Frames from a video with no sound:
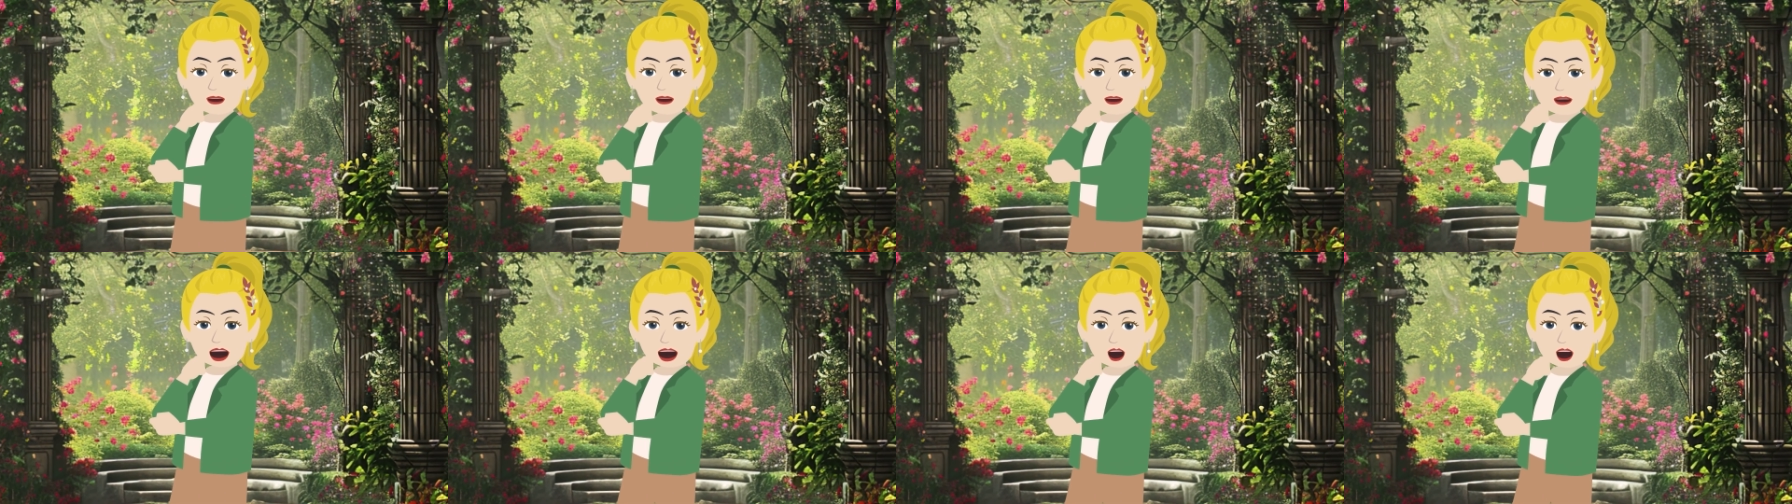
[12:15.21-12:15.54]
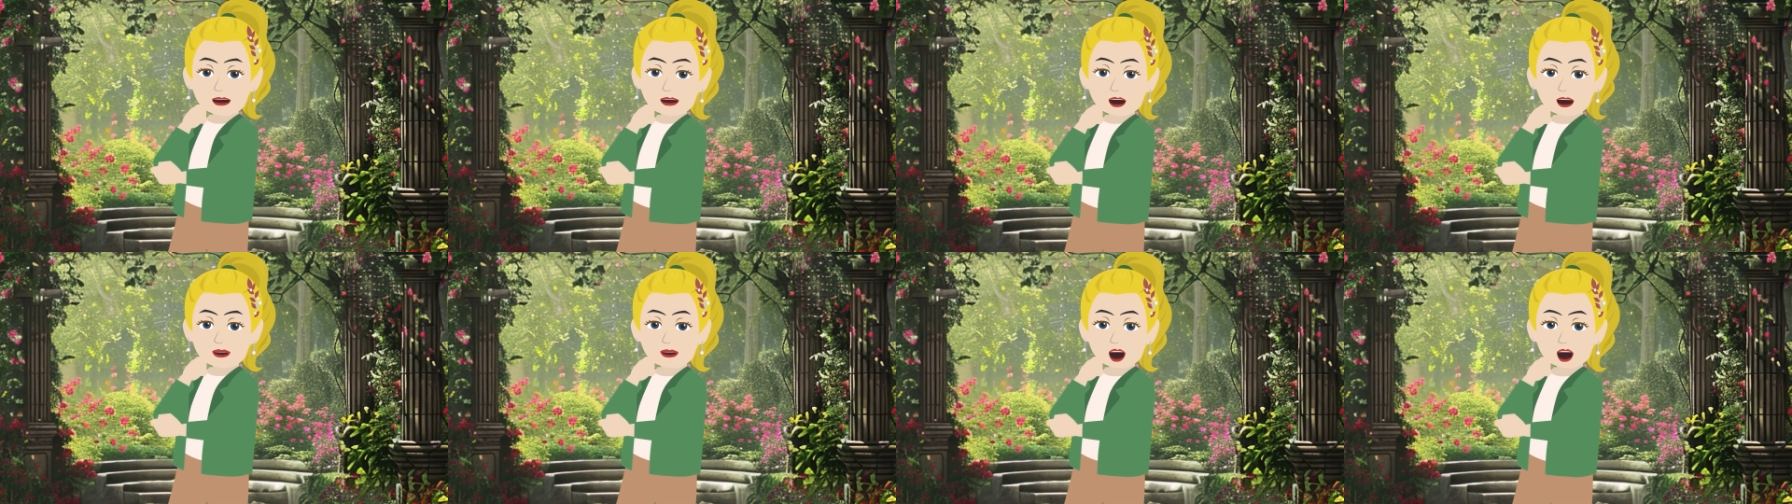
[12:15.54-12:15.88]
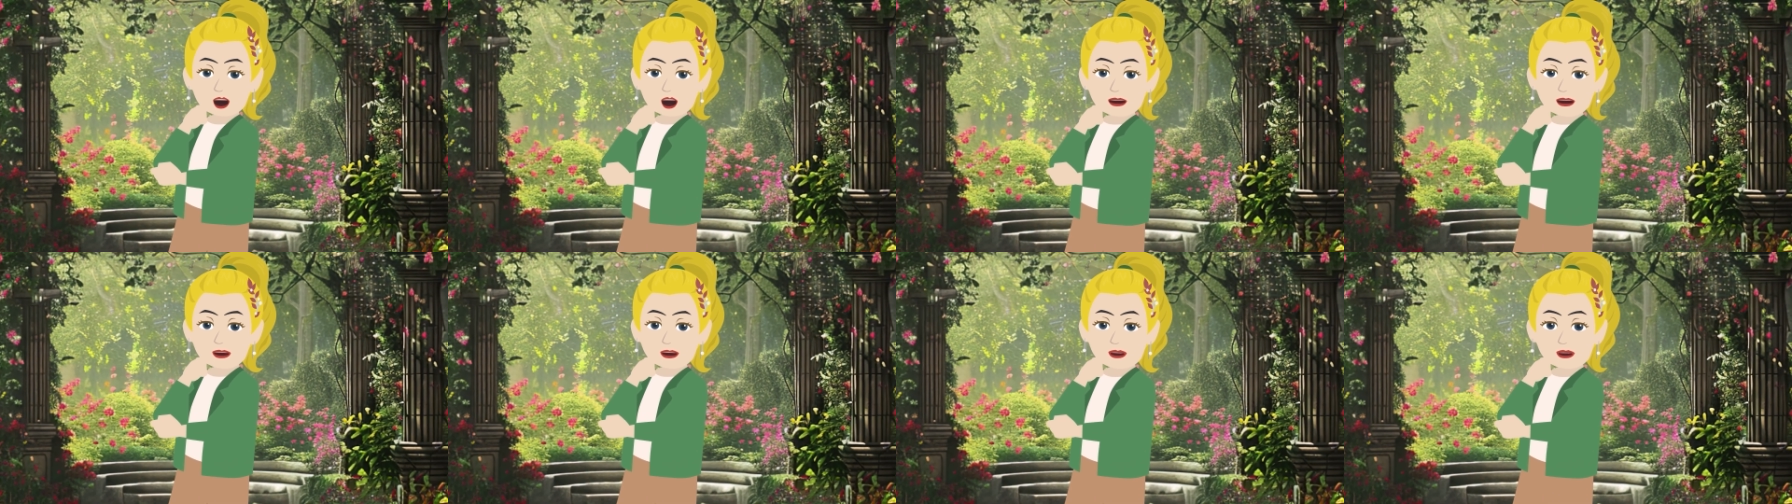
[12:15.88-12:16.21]
all of the
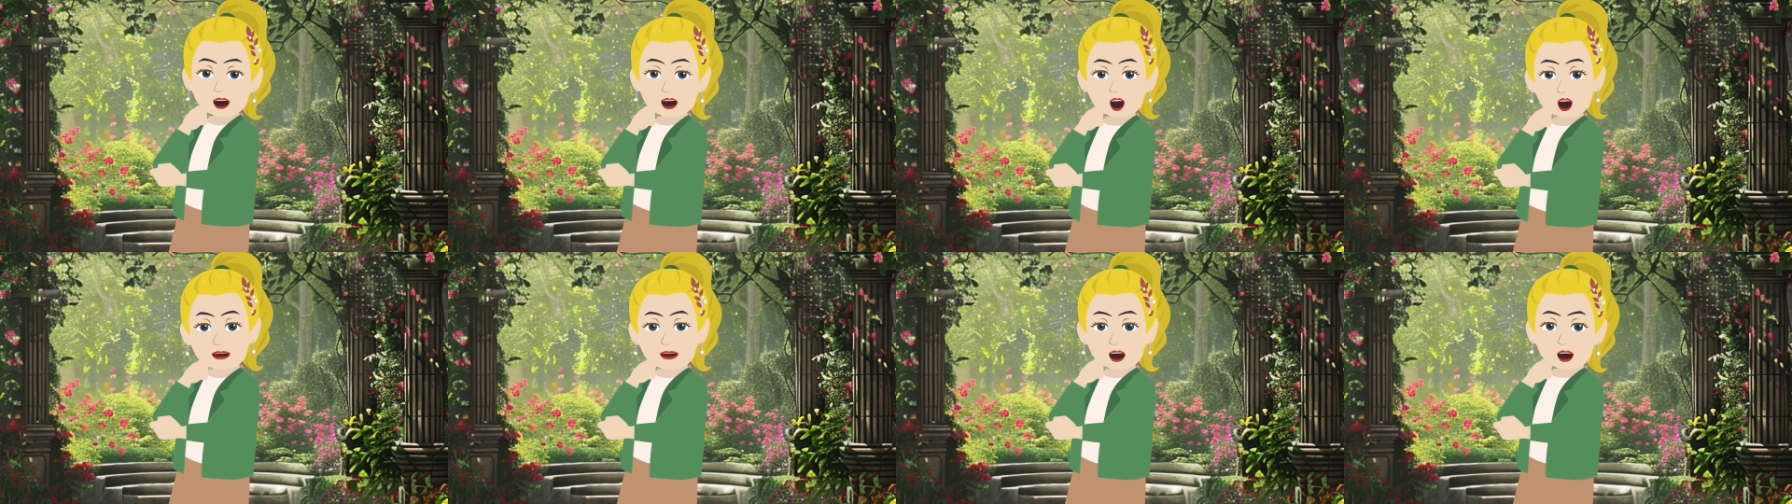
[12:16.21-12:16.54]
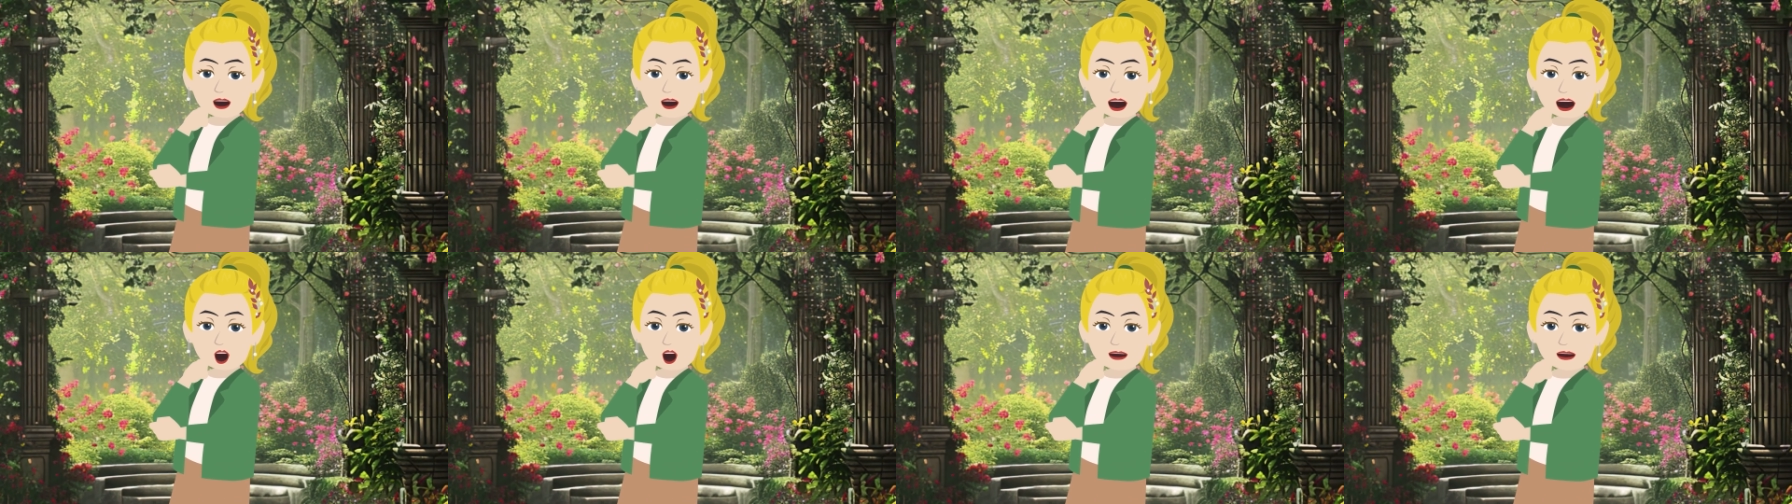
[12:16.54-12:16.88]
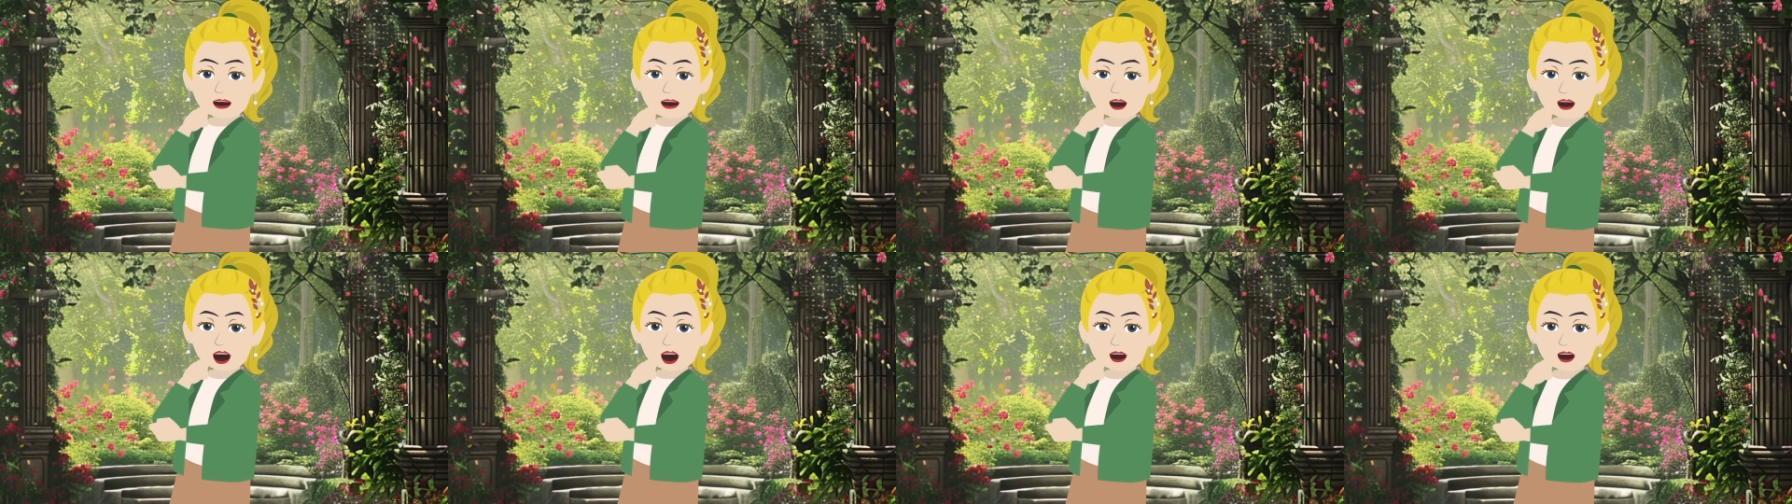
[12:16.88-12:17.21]
reasons why you want it
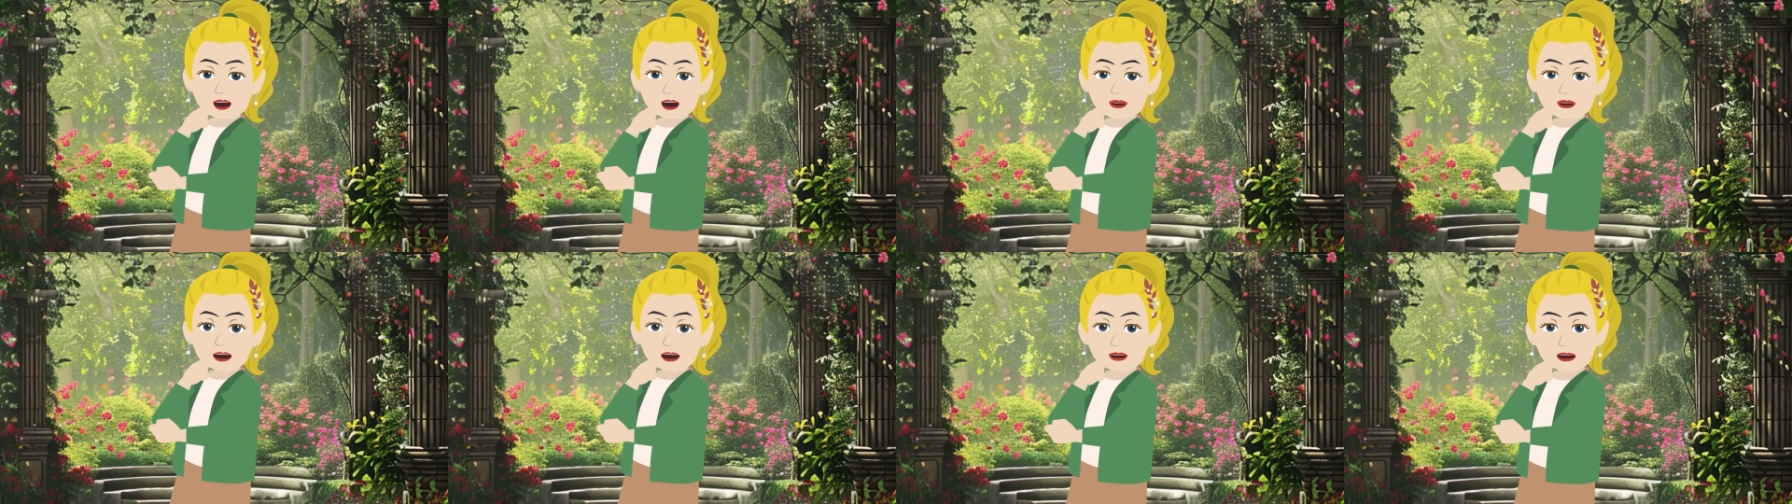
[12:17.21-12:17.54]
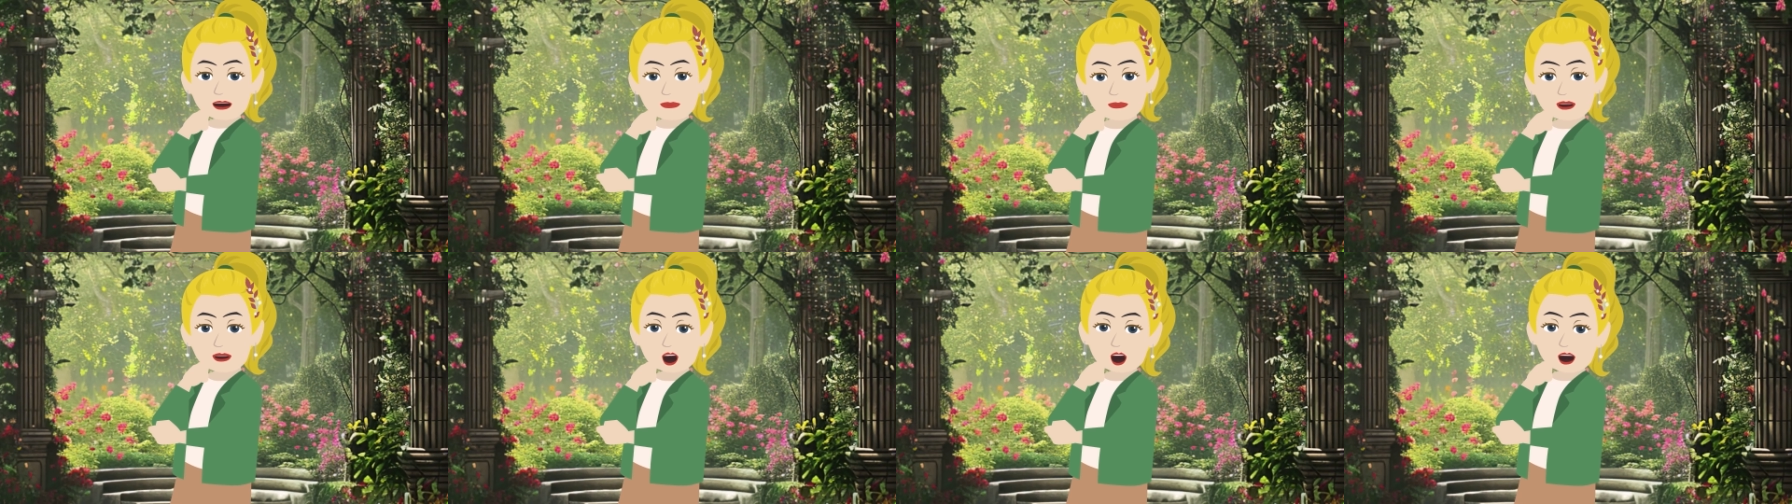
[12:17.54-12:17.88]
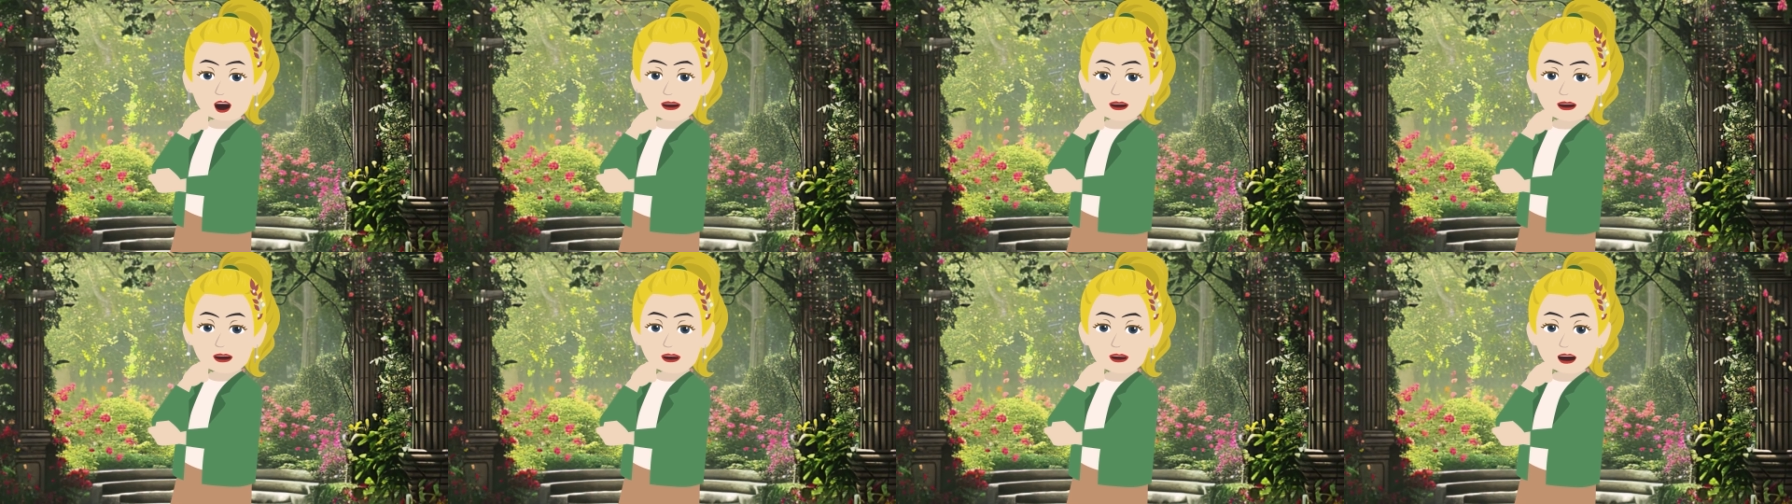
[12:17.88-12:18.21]
or all the reasons why
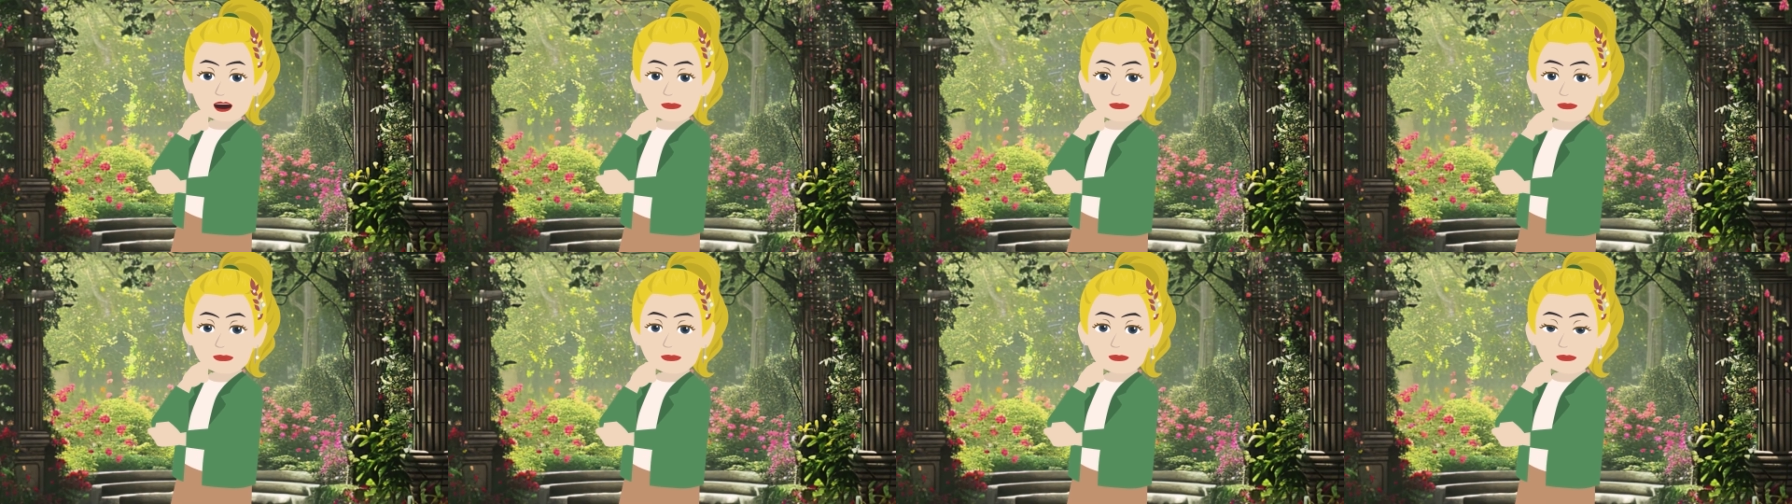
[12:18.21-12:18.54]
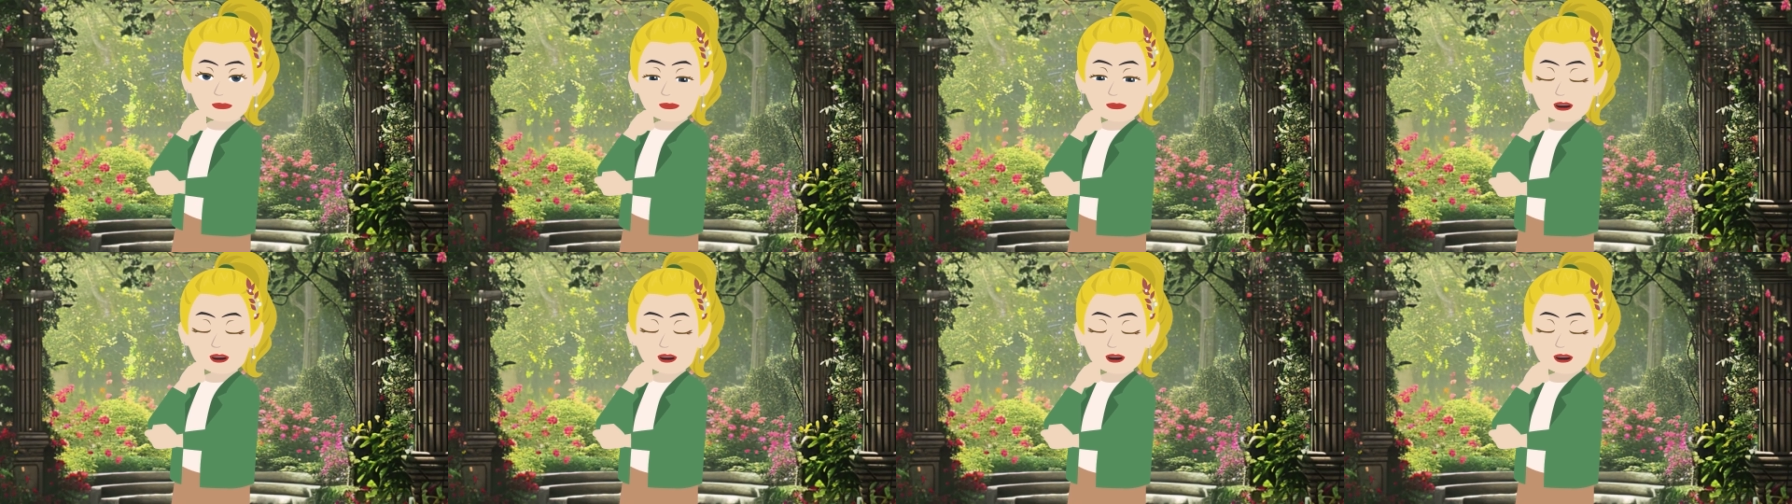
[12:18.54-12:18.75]
you need it.